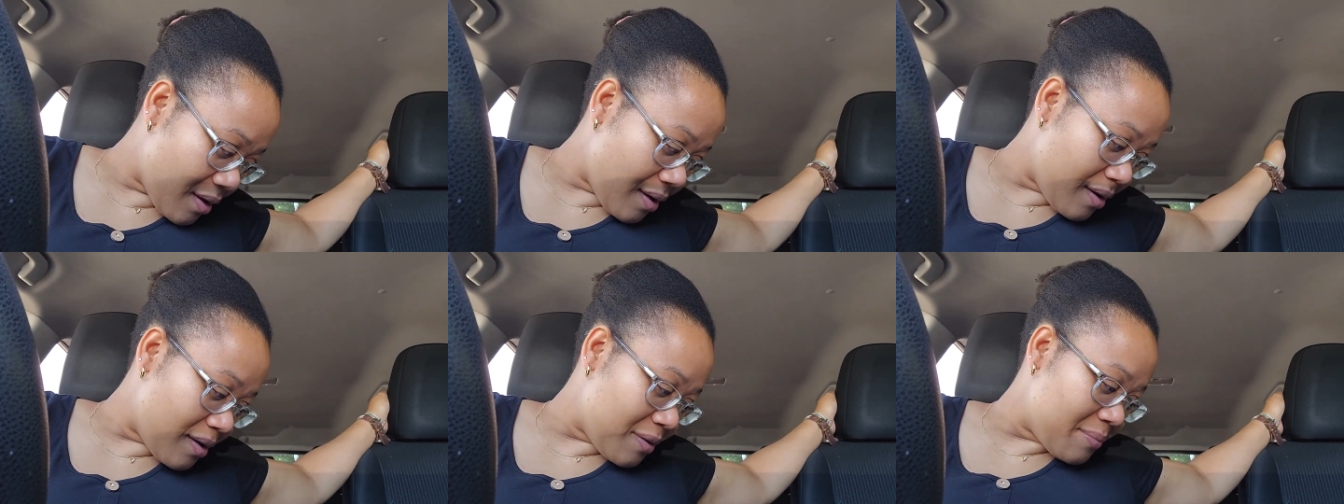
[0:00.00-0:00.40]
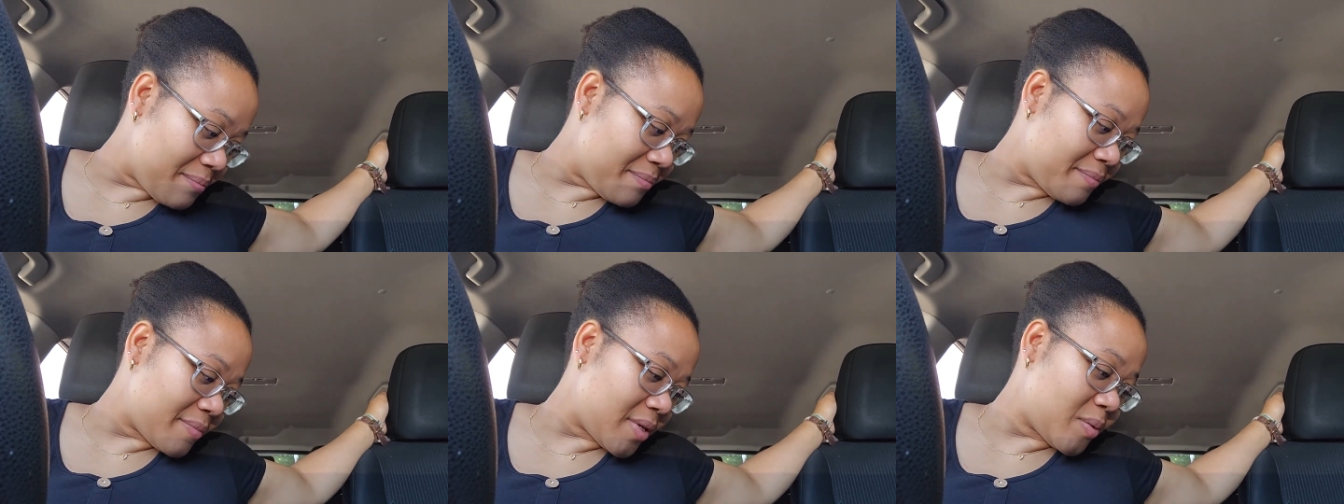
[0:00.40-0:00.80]

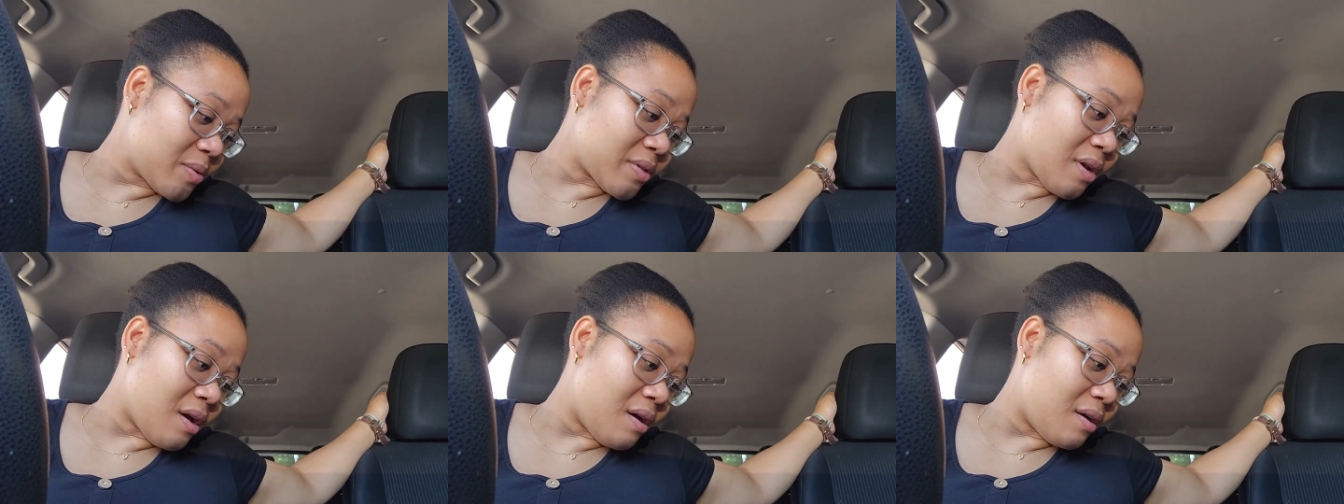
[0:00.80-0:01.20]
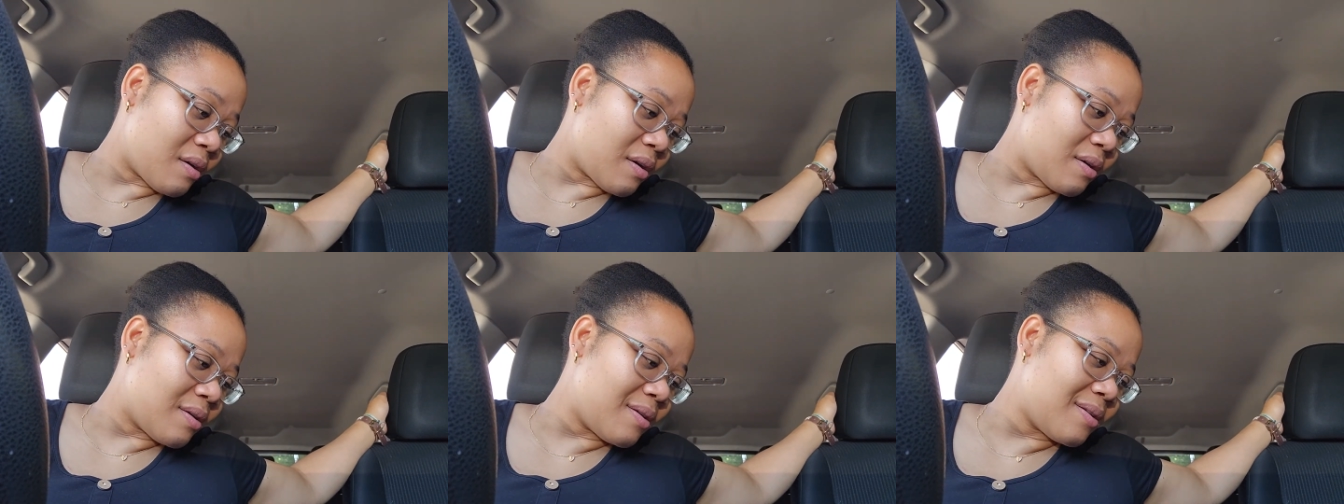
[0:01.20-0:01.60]
Um, it was
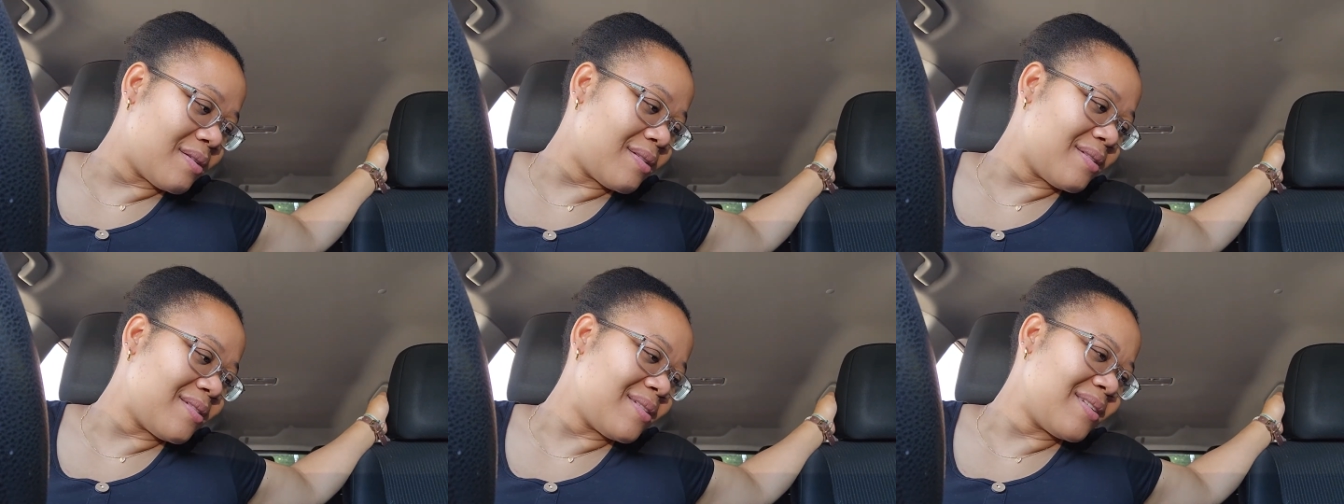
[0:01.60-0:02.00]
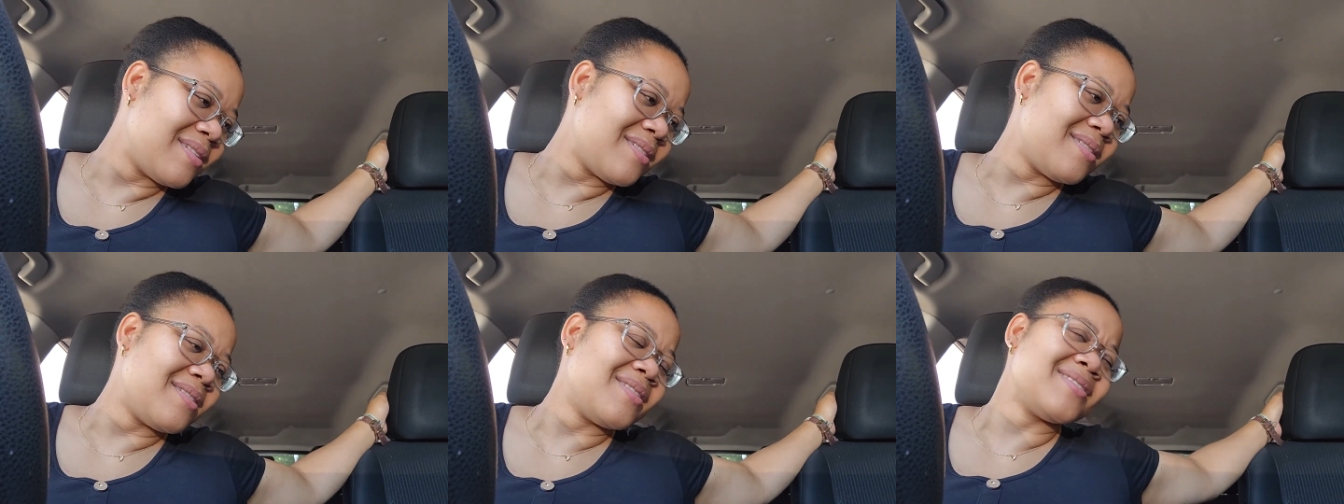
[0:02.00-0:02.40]
long,
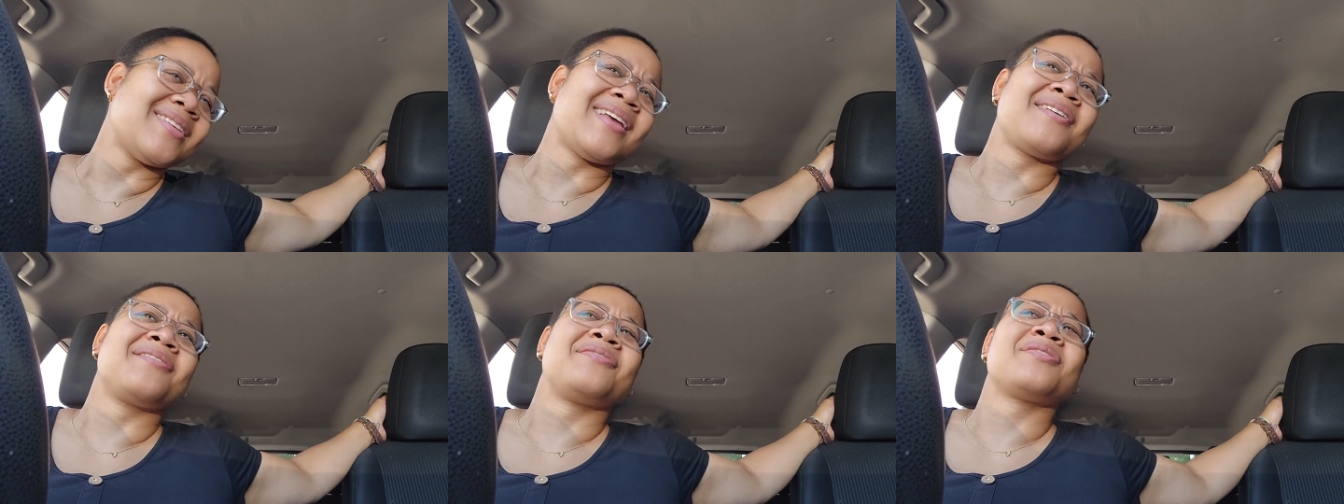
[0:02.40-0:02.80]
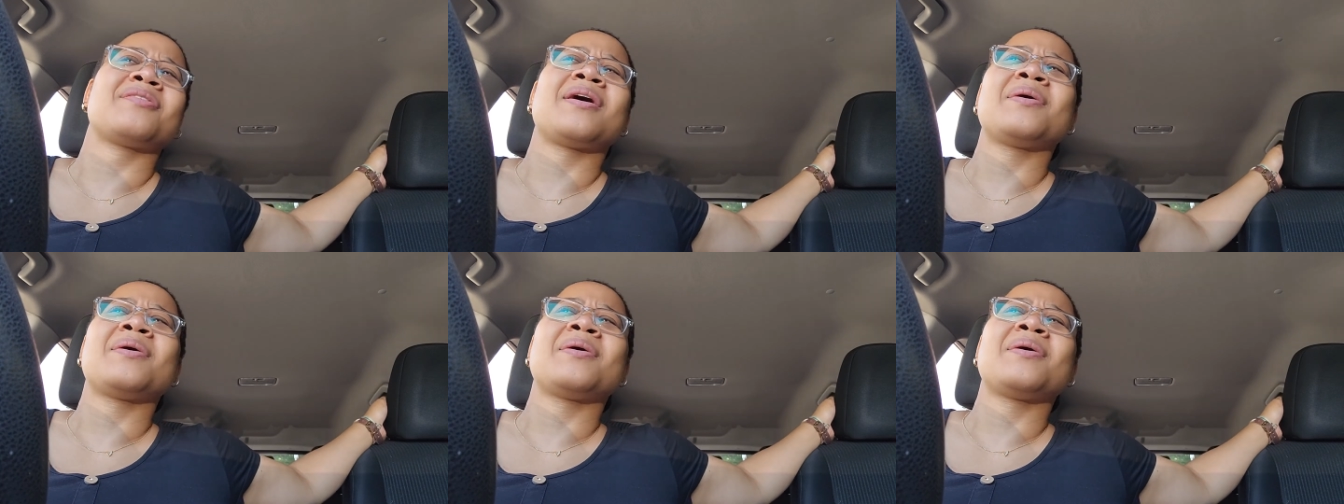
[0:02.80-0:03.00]
like four